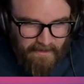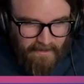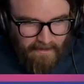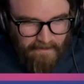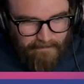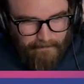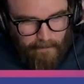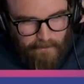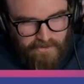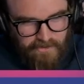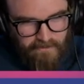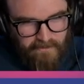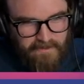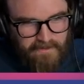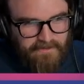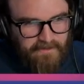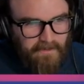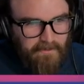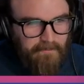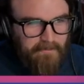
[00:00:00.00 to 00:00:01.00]
Unfortunately, it's
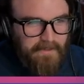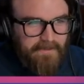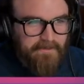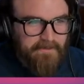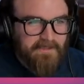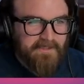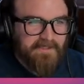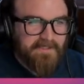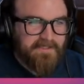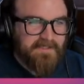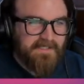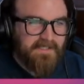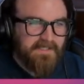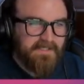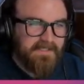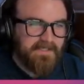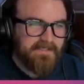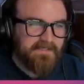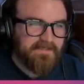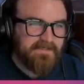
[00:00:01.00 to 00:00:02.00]
all rendered into
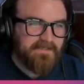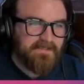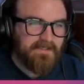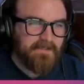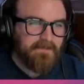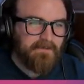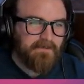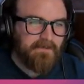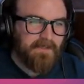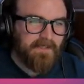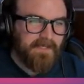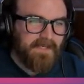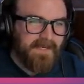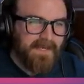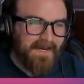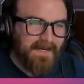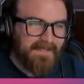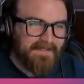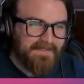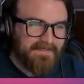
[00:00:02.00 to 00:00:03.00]
tedious, cynical
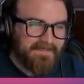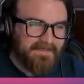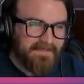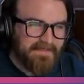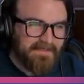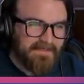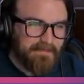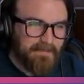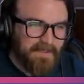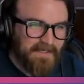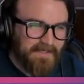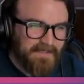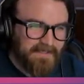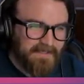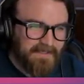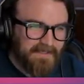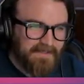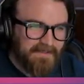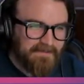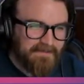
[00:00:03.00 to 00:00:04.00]
nonsense by
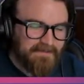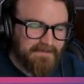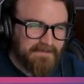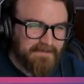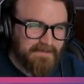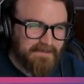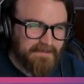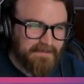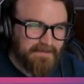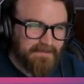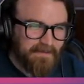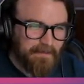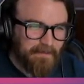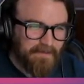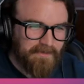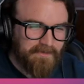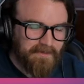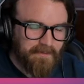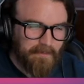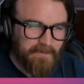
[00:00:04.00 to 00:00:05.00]
a... Cynical? I
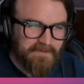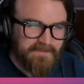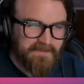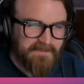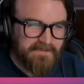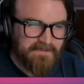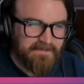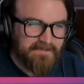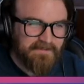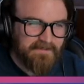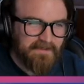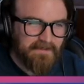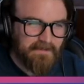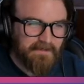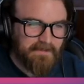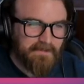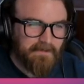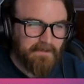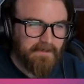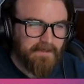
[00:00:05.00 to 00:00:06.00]
thought they would have said
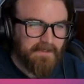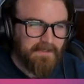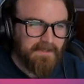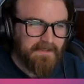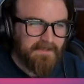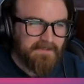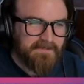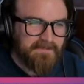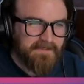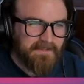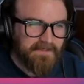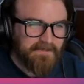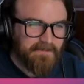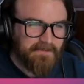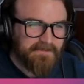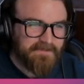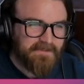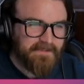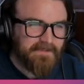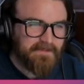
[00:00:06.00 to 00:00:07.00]
cyclical. Cynical.
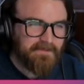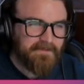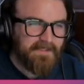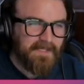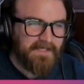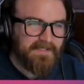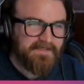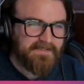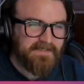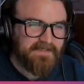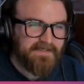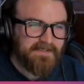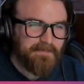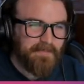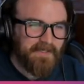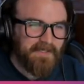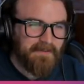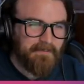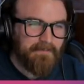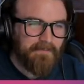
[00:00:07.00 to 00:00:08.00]
Cynical nonsense mm.
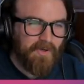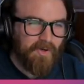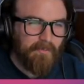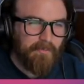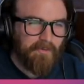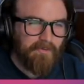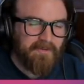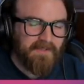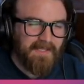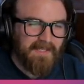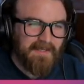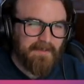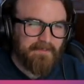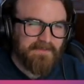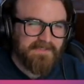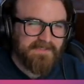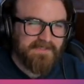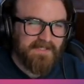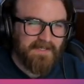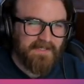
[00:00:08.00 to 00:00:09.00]
by a hmm. mobile game
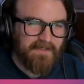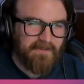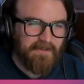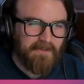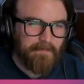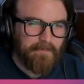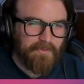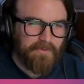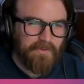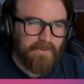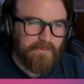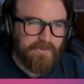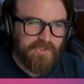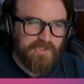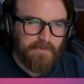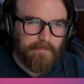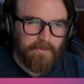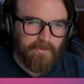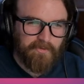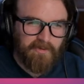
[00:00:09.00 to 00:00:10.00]
style approach
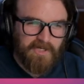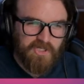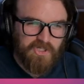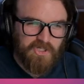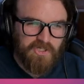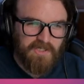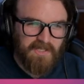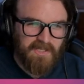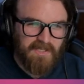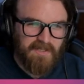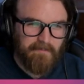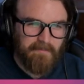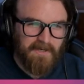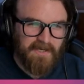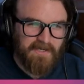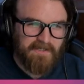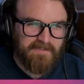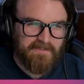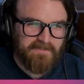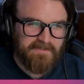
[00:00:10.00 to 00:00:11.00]
to progression and
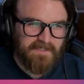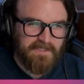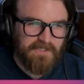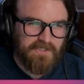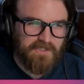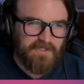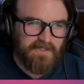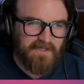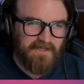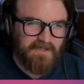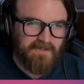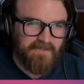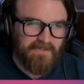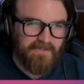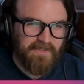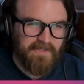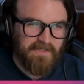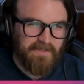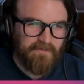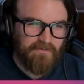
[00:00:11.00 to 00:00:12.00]
monetization, and a
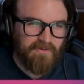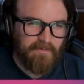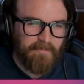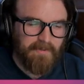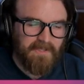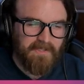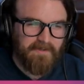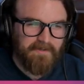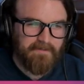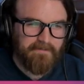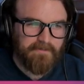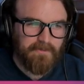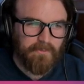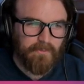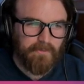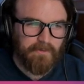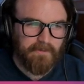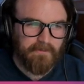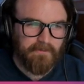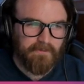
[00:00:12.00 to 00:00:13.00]
thin, repetitive
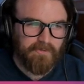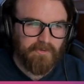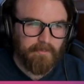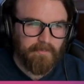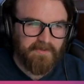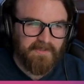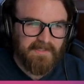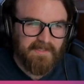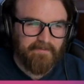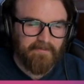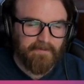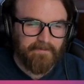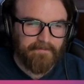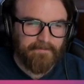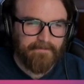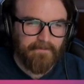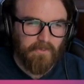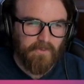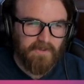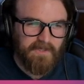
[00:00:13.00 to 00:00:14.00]
core loop. They gave it a
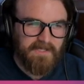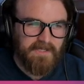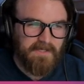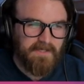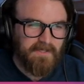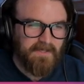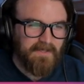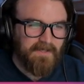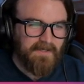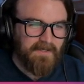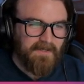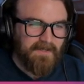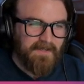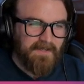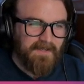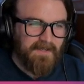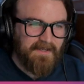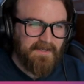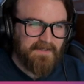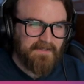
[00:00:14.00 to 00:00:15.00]
40.
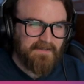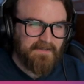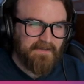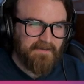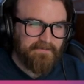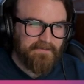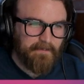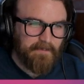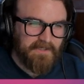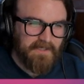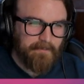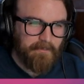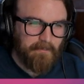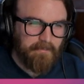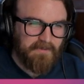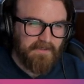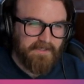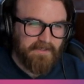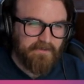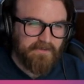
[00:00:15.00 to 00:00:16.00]
And uh, from a couple
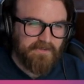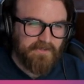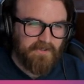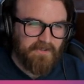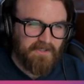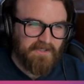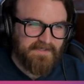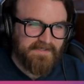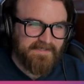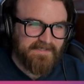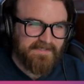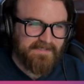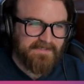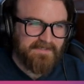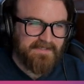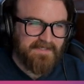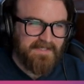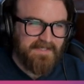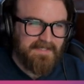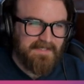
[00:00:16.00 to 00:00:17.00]
players on
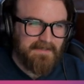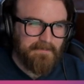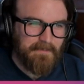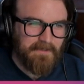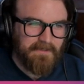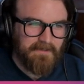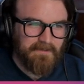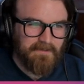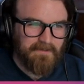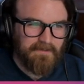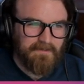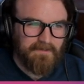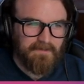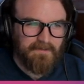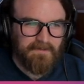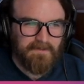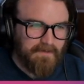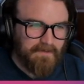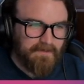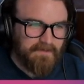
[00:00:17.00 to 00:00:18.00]
Steam,
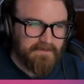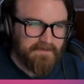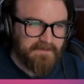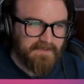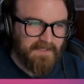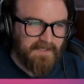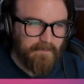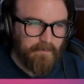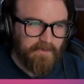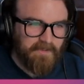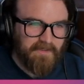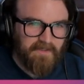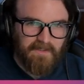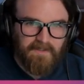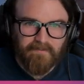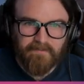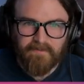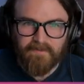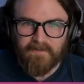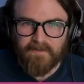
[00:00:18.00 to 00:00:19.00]
Tom, what do you
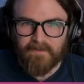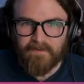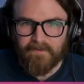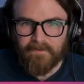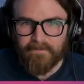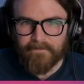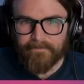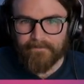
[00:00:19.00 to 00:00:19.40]
have there?